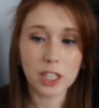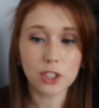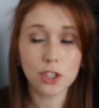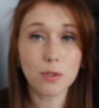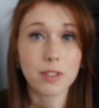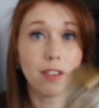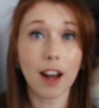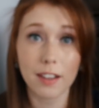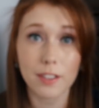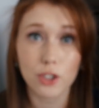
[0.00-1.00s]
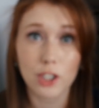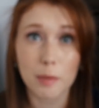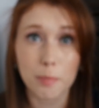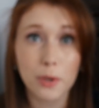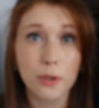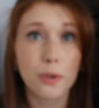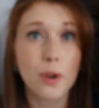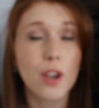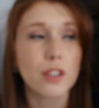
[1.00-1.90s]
need to use a lot of this shampoo.